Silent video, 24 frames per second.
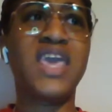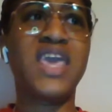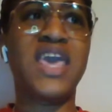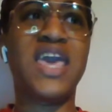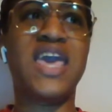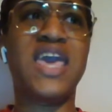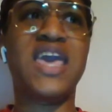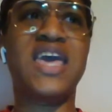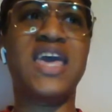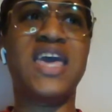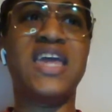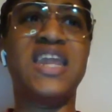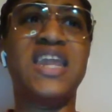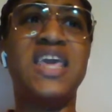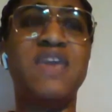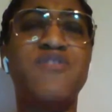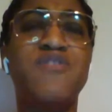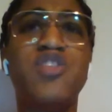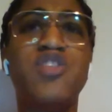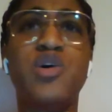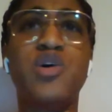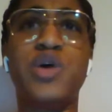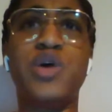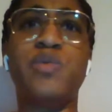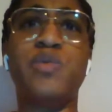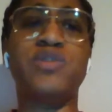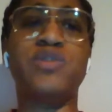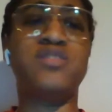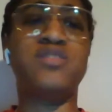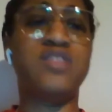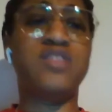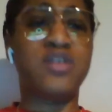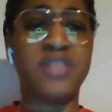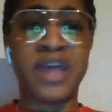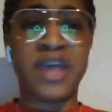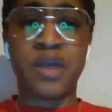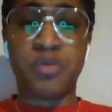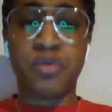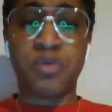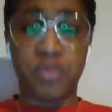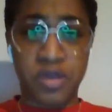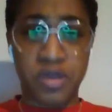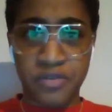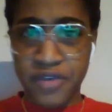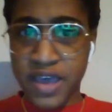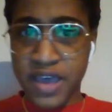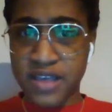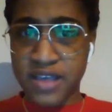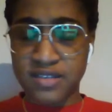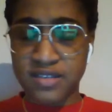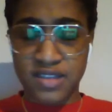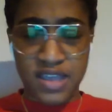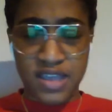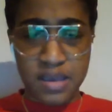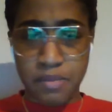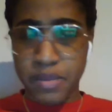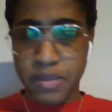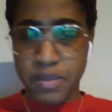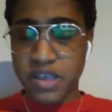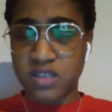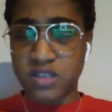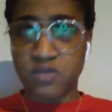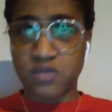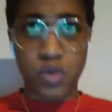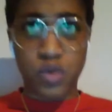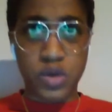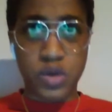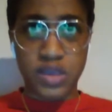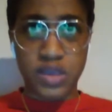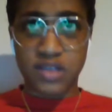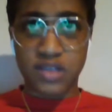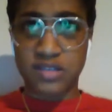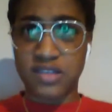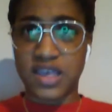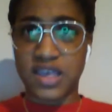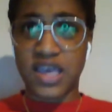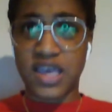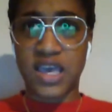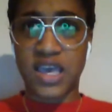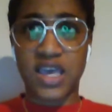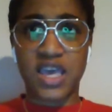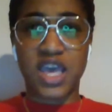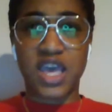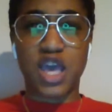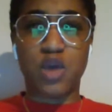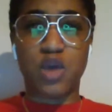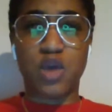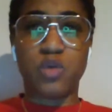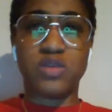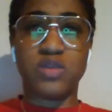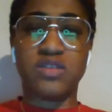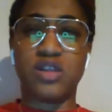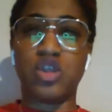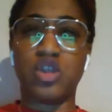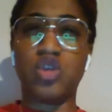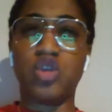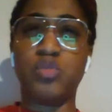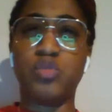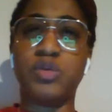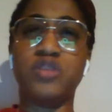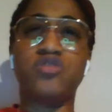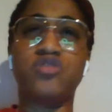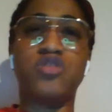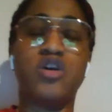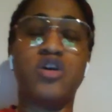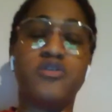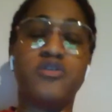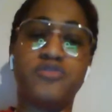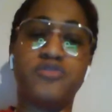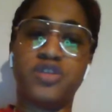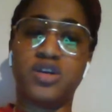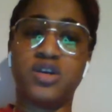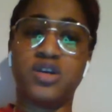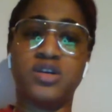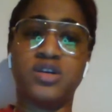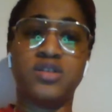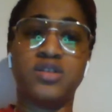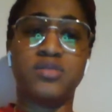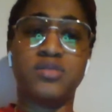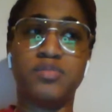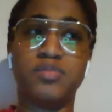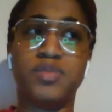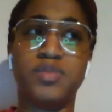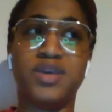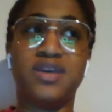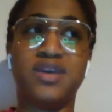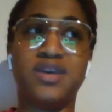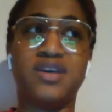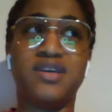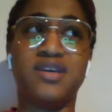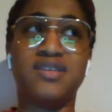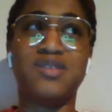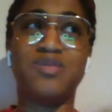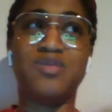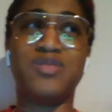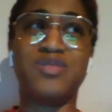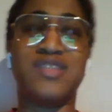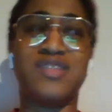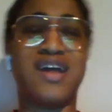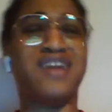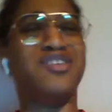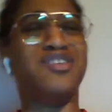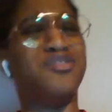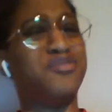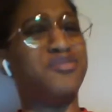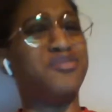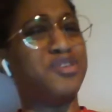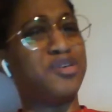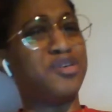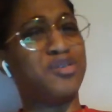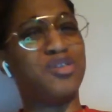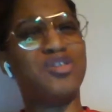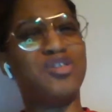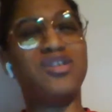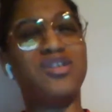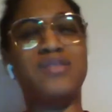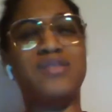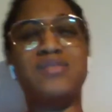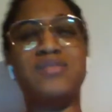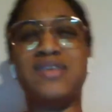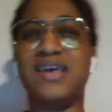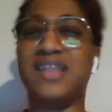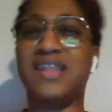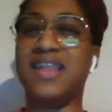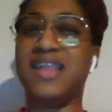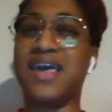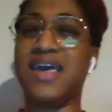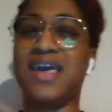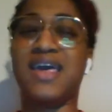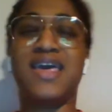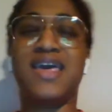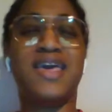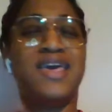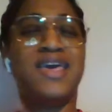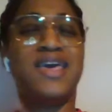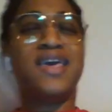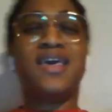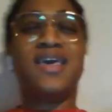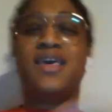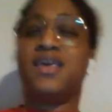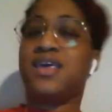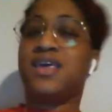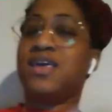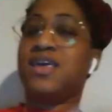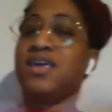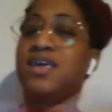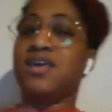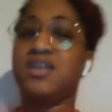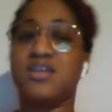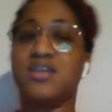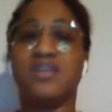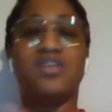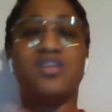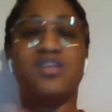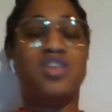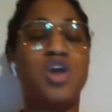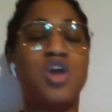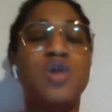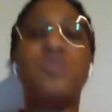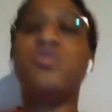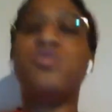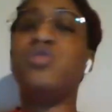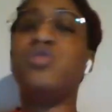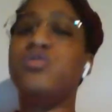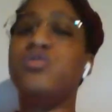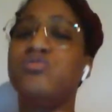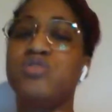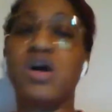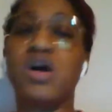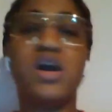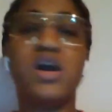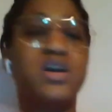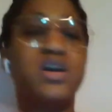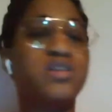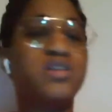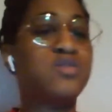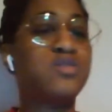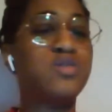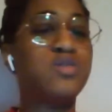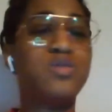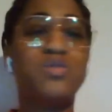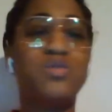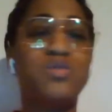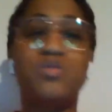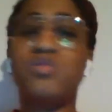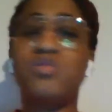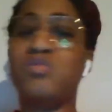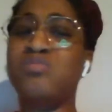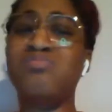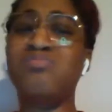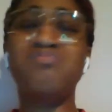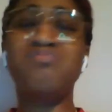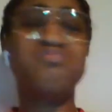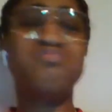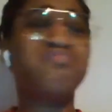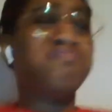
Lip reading: And even though it was still that rough ass DMX voice, like it was a little bit softer because it was Dr. Phil. You know what I'm saying? Like, know who you're talking to,